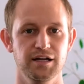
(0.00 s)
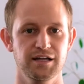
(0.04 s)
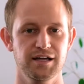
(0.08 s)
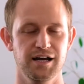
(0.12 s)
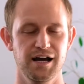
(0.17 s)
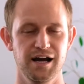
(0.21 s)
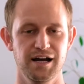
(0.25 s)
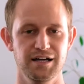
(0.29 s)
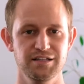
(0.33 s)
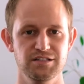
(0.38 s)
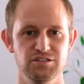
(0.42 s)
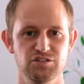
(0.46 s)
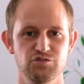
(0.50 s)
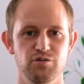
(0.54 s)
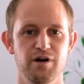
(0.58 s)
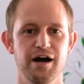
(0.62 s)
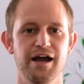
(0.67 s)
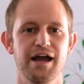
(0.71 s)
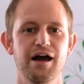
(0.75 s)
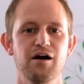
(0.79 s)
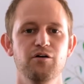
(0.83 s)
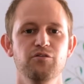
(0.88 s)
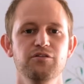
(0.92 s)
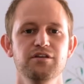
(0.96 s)
guys,
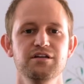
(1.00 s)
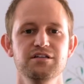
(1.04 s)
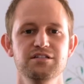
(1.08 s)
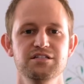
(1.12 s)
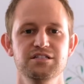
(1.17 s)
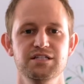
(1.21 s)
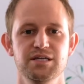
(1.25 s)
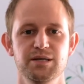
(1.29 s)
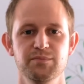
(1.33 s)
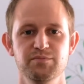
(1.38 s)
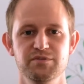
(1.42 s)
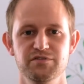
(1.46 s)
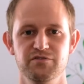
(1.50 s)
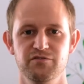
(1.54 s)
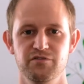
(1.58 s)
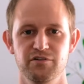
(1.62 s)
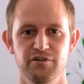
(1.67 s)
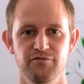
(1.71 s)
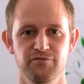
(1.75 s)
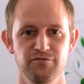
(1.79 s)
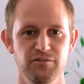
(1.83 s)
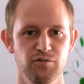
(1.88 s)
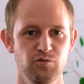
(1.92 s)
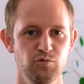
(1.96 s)
try out these tips for a
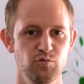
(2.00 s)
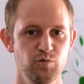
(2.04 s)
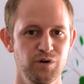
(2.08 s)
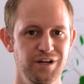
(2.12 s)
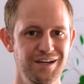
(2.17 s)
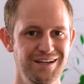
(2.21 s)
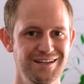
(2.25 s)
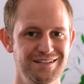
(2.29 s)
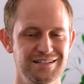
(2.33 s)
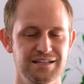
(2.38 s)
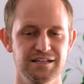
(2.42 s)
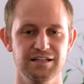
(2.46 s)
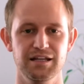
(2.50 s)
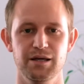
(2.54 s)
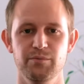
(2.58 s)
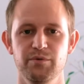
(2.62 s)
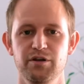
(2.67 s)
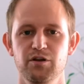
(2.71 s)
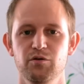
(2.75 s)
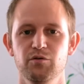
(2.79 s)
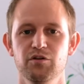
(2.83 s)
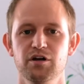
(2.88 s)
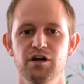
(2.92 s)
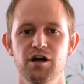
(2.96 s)
few weeks and let me
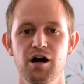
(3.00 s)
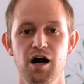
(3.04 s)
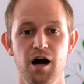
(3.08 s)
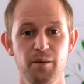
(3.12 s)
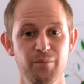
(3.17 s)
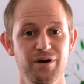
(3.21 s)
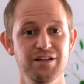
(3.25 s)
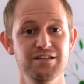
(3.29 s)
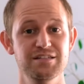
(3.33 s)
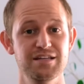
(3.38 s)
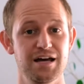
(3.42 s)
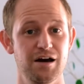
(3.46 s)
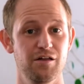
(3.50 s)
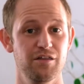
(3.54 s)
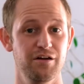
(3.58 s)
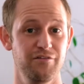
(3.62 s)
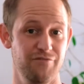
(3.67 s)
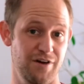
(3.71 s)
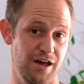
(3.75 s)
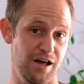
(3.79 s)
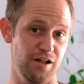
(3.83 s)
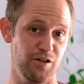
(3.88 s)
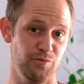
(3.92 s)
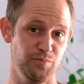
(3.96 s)
know in the comments how
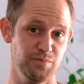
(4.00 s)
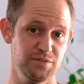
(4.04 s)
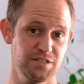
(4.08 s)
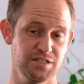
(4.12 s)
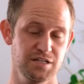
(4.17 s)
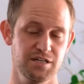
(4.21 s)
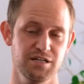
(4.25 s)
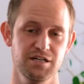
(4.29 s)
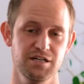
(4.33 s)
they've helped,